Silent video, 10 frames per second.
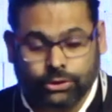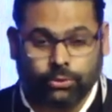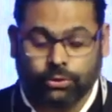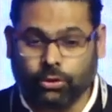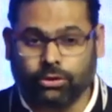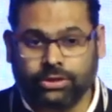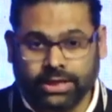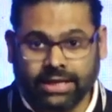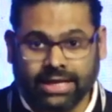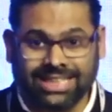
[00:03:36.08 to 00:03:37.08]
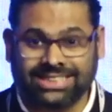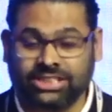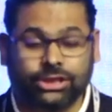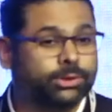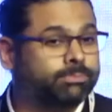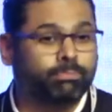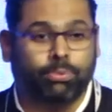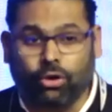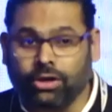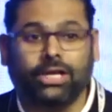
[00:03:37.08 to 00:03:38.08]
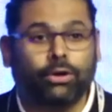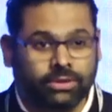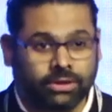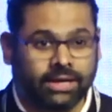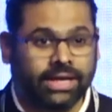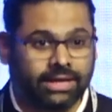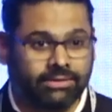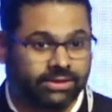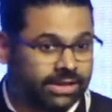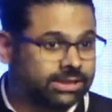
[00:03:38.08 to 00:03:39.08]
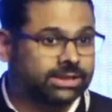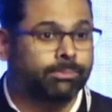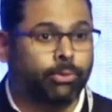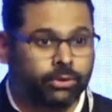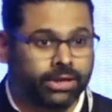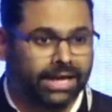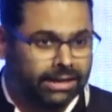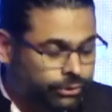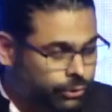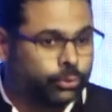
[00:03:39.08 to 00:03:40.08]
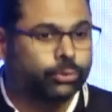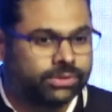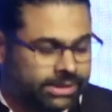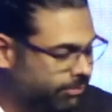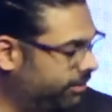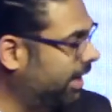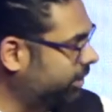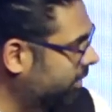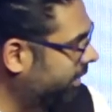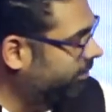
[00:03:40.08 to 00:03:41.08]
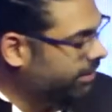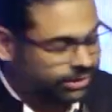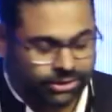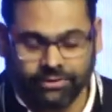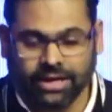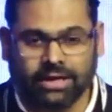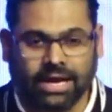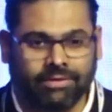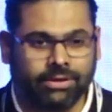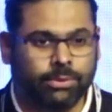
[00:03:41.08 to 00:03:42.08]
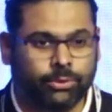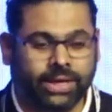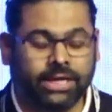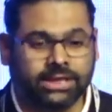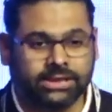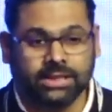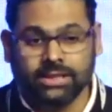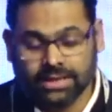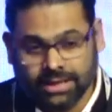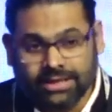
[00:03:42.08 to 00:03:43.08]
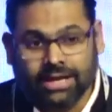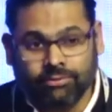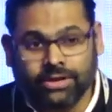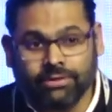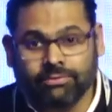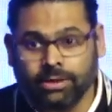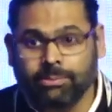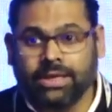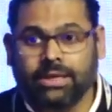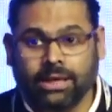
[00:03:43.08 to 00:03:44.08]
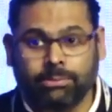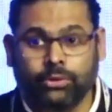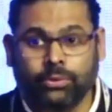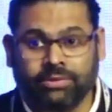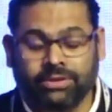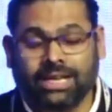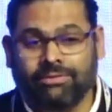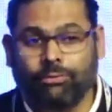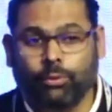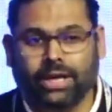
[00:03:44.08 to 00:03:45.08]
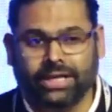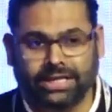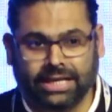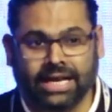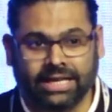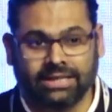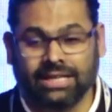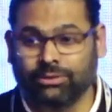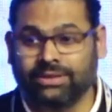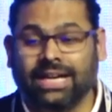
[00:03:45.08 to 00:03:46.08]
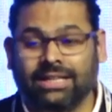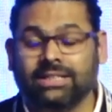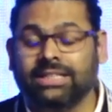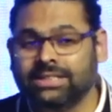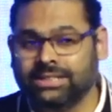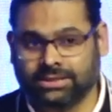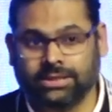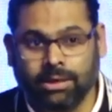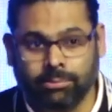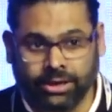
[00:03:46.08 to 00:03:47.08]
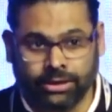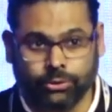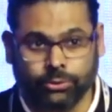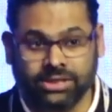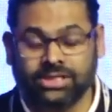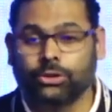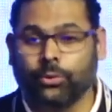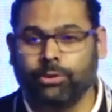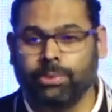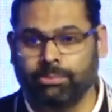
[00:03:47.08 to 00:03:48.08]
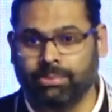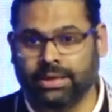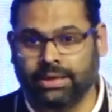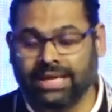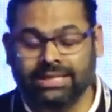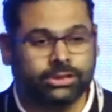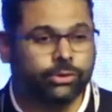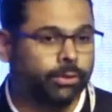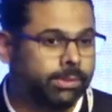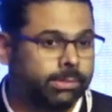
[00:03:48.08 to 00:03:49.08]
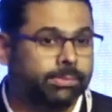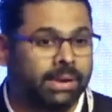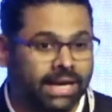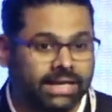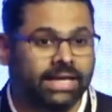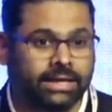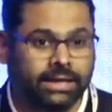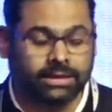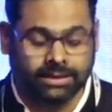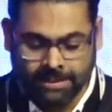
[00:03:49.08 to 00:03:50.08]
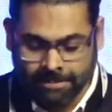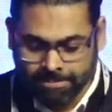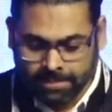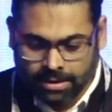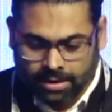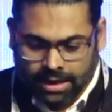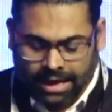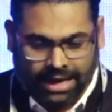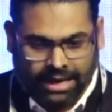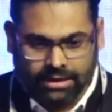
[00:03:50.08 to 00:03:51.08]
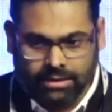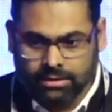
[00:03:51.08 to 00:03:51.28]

Rotary has just brought down the rate with their support and through some financial innovation we are having between us, that we will be able to give it at $499. Now that is a breakthrough. This is going to be big, and this is going to be pan-India. And